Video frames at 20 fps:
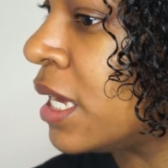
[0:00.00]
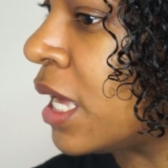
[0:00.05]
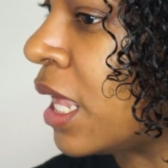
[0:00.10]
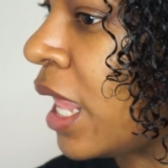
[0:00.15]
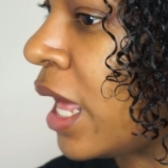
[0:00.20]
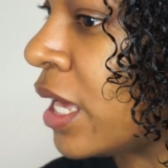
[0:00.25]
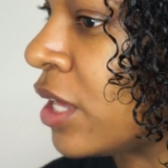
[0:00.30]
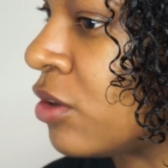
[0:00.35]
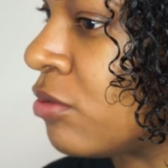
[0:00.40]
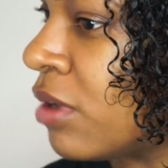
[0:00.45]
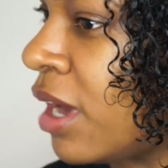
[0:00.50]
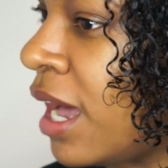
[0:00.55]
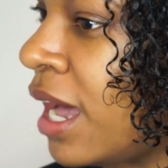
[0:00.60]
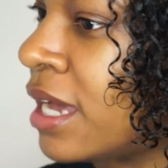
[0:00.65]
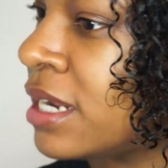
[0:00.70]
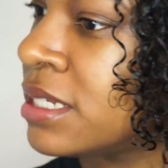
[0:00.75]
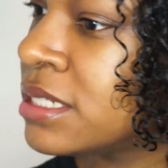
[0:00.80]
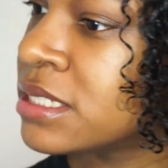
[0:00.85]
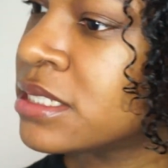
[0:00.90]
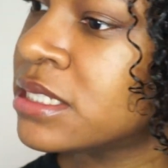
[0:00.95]
Like you
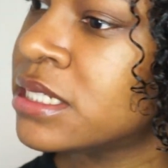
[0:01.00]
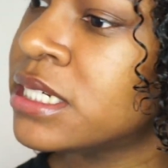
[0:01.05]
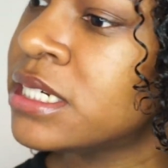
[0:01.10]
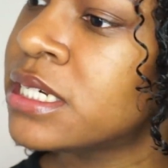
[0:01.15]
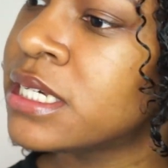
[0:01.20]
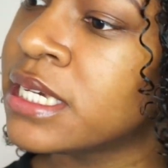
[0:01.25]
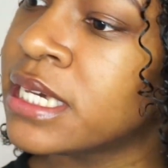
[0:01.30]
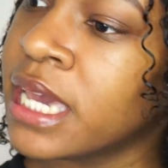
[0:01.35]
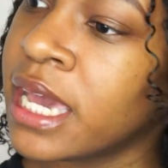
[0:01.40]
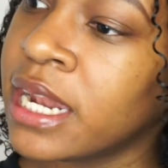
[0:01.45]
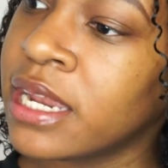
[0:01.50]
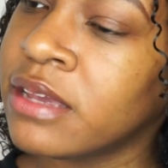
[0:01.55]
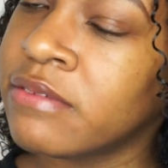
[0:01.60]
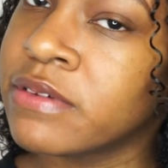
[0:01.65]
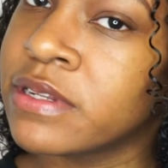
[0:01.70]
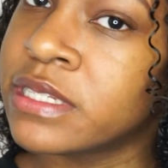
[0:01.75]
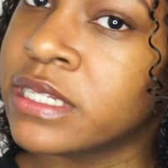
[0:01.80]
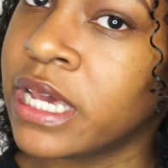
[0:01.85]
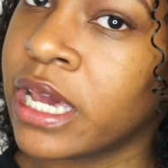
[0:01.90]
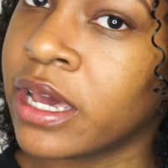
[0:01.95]
honestly can't
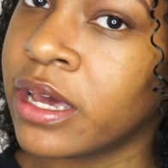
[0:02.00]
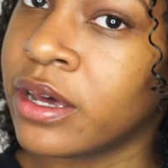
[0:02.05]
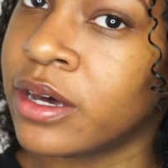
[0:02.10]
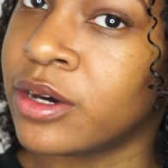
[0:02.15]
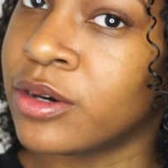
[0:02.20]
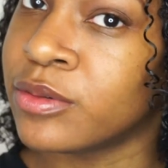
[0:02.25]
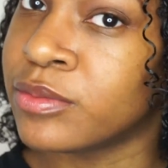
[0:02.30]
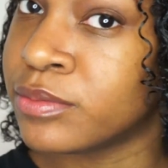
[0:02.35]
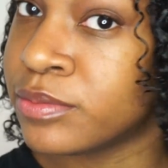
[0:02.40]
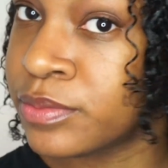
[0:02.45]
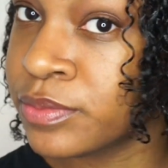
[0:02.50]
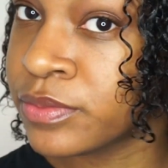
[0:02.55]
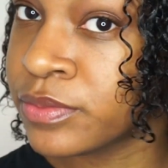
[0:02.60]
even tell.